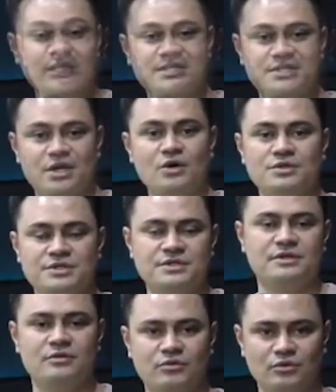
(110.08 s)
winning
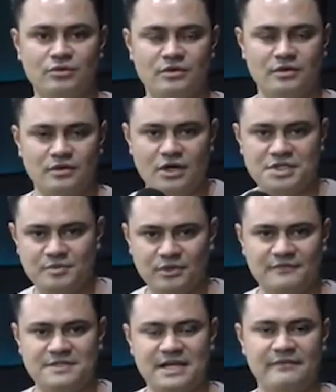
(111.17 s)
souls through the
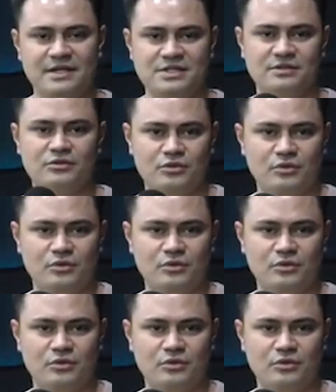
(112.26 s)
gospel of salvation